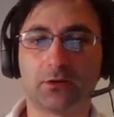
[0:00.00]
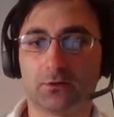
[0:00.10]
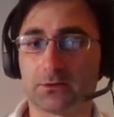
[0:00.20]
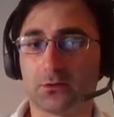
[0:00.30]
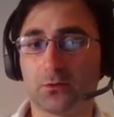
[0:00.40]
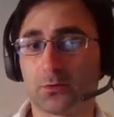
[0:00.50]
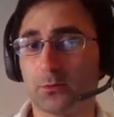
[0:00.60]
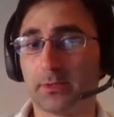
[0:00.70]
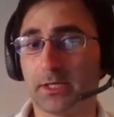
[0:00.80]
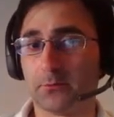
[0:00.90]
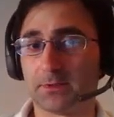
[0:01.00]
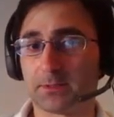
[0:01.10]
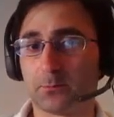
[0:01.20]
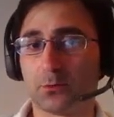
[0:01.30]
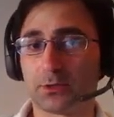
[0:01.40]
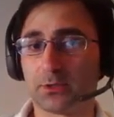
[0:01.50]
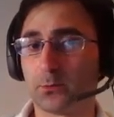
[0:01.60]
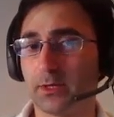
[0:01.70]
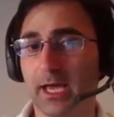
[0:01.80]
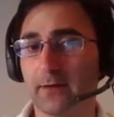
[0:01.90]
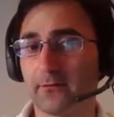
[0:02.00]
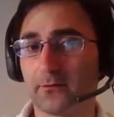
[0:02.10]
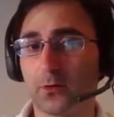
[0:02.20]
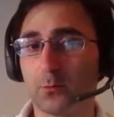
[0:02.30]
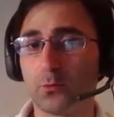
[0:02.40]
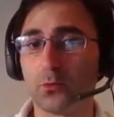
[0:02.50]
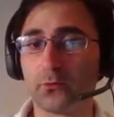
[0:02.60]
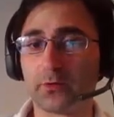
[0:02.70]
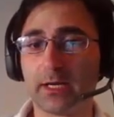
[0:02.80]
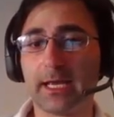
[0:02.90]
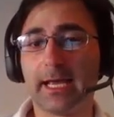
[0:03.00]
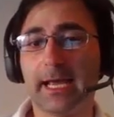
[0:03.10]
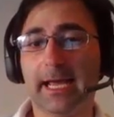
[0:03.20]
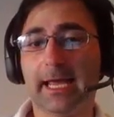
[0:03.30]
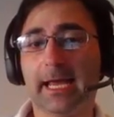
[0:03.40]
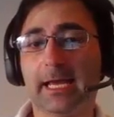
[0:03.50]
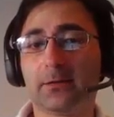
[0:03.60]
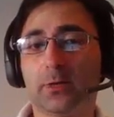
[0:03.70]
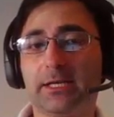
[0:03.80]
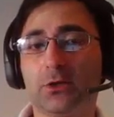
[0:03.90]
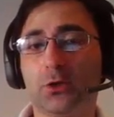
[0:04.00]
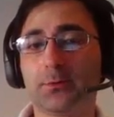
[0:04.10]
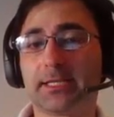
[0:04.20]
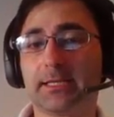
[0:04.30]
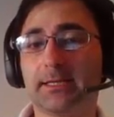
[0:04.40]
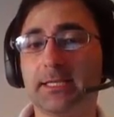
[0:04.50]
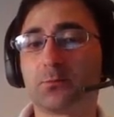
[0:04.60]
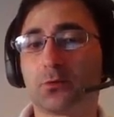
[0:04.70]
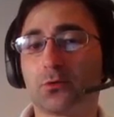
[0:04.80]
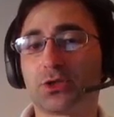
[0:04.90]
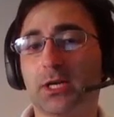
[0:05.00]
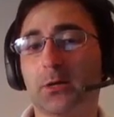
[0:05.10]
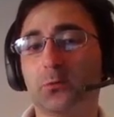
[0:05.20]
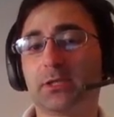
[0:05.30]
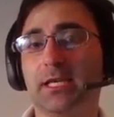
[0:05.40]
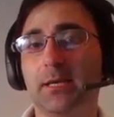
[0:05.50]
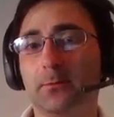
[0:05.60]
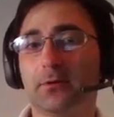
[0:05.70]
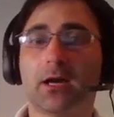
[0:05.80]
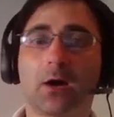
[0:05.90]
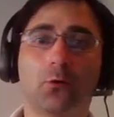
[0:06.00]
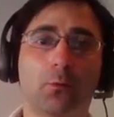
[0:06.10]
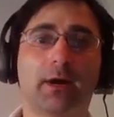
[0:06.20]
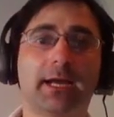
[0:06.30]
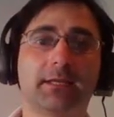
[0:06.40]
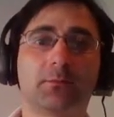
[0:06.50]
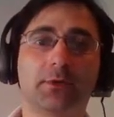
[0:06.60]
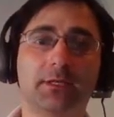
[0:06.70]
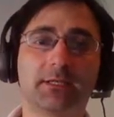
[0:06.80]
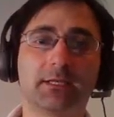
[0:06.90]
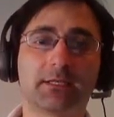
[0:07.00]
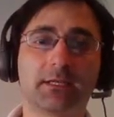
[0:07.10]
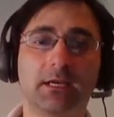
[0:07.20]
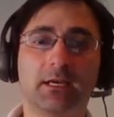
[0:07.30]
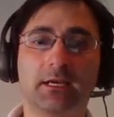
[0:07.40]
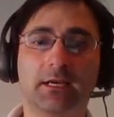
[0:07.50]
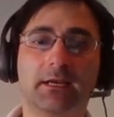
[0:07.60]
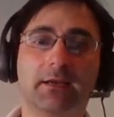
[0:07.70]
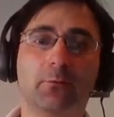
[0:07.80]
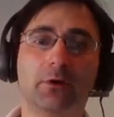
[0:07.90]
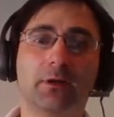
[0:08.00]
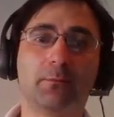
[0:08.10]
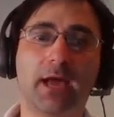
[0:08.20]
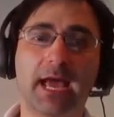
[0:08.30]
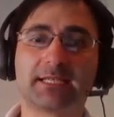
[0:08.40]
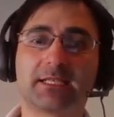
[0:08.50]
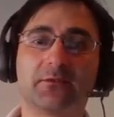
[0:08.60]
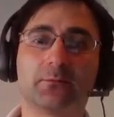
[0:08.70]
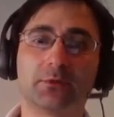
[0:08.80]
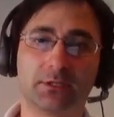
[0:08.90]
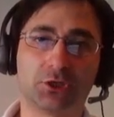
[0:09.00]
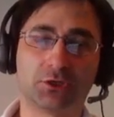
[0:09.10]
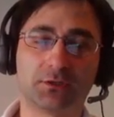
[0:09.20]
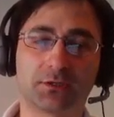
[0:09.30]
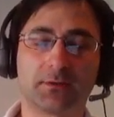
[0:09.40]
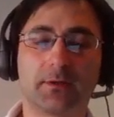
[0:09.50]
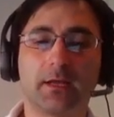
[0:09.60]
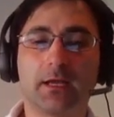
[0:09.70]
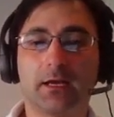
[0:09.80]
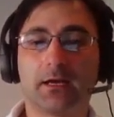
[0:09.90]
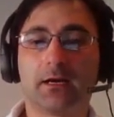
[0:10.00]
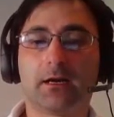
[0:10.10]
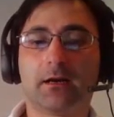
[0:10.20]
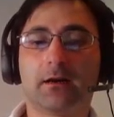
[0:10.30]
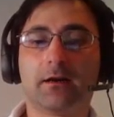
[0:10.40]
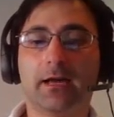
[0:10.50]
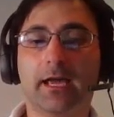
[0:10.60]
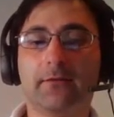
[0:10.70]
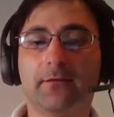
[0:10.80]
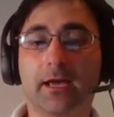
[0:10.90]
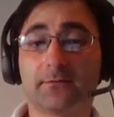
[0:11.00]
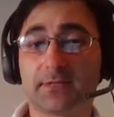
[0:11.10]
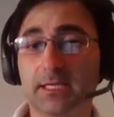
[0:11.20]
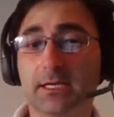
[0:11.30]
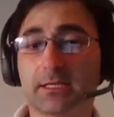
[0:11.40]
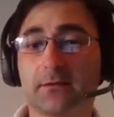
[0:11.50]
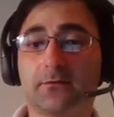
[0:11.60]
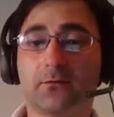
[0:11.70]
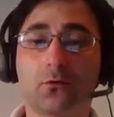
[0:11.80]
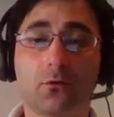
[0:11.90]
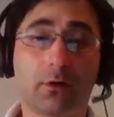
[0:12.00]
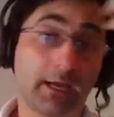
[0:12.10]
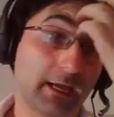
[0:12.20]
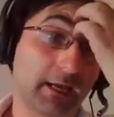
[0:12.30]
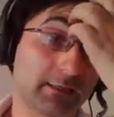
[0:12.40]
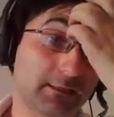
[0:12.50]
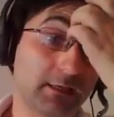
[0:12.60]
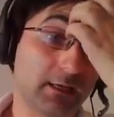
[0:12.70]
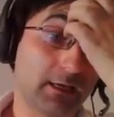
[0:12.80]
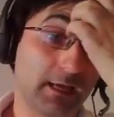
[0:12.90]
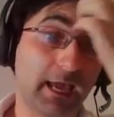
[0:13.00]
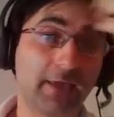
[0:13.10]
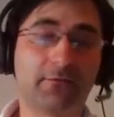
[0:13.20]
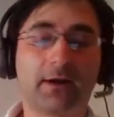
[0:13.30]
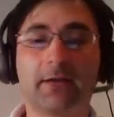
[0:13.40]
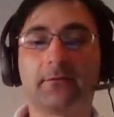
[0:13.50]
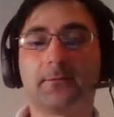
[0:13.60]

Also, probably he will support it with the f4 move, and white hopes that this pawn chain will keep our minor pieces in a very passive positions. f6, f4, and a5.